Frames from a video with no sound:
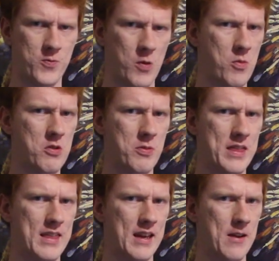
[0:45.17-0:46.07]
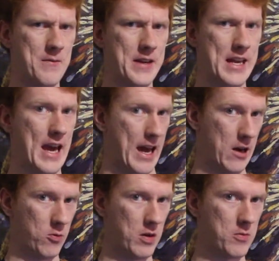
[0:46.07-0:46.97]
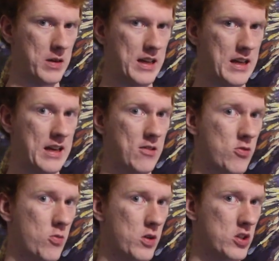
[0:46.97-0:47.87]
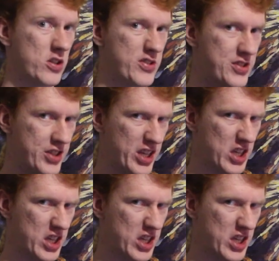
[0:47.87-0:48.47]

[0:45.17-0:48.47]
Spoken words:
from what we think of now when we hear the words